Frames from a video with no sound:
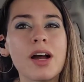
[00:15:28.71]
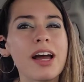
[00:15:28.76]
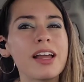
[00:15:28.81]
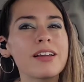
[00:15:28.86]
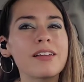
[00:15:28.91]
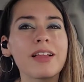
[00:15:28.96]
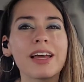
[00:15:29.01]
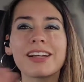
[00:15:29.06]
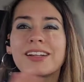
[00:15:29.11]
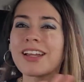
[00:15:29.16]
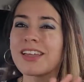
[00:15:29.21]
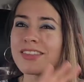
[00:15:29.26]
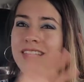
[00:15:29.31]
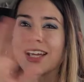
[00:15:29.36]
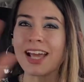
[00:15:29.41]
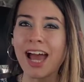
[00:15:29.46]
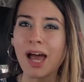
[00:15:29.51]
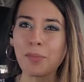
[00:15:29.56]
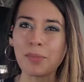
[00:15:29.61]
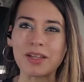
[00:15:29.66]
And, like,
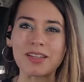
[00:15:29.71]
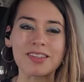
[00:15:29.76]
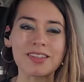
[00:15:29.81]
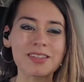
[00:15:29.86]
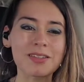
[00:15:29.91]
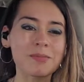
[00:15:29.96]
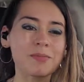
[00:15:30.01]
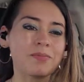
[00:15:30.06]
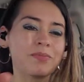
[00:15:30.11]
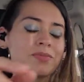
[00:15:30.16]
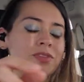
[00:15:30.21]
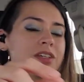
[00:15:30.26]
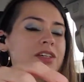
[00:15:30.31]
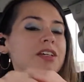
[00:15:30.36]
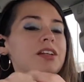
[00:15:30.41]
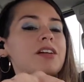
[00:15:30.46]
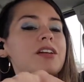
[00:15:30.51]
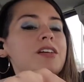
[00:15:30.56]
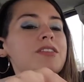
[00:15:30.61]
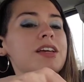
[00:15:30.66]
nothing happens.
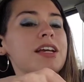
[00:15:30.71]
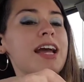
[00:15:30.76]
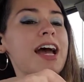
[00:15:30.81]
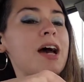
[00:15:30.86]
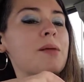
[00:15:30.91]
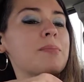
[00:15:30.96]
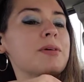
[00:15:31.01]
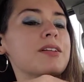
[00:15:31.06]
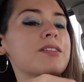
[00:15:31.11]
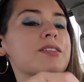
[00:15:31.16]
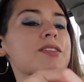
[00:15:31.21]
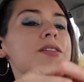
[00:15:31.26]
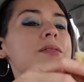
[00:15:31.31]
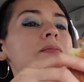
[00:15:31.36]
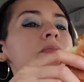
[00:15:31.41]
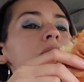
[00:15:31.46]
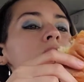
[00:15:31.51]
You know, nothing happens.